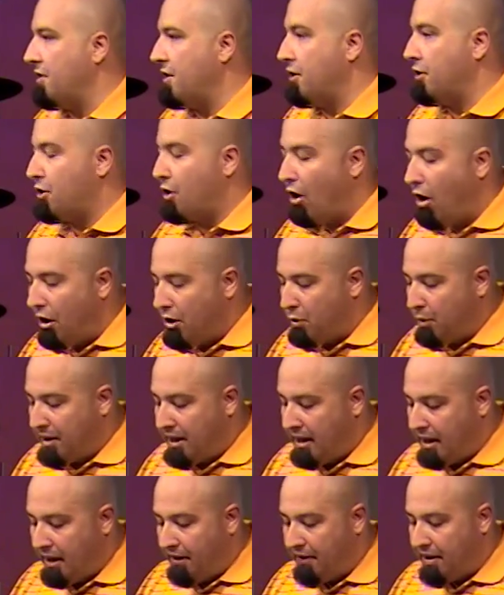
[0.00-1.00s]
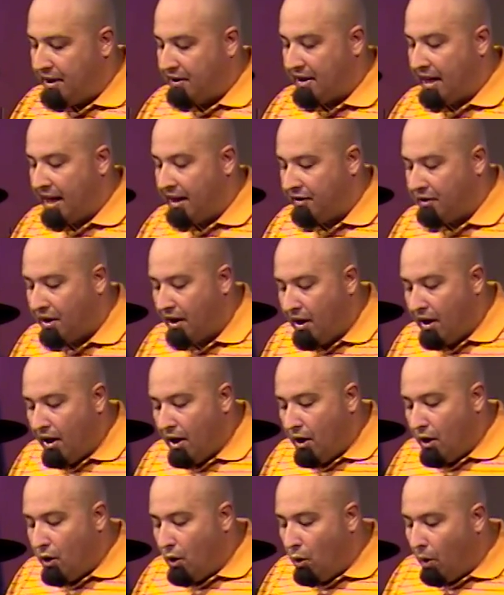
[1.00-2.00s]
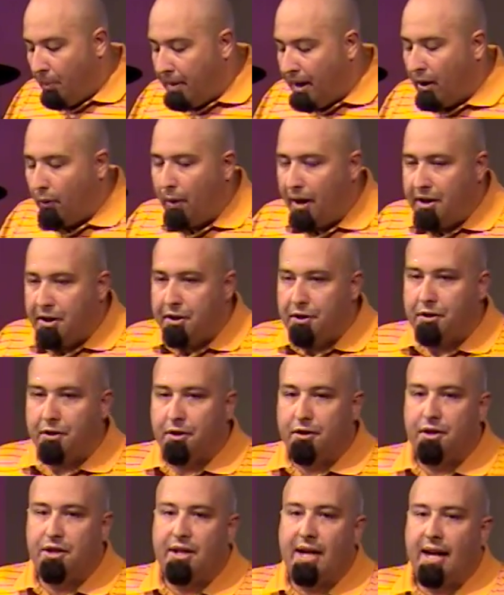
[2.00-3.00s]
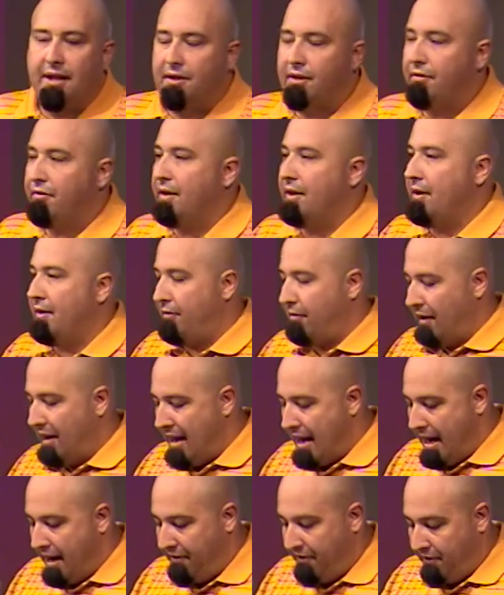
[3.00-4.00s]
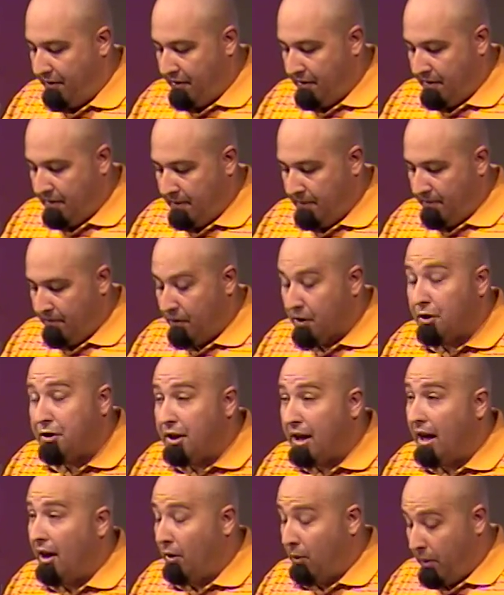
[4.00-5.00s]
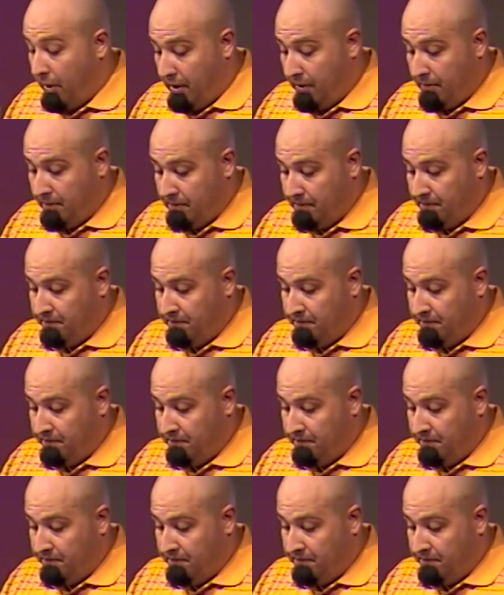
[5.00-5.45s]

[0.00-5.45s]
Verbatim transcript: and are charged with any of these things, you will be a registered sex offender for life. Your child will.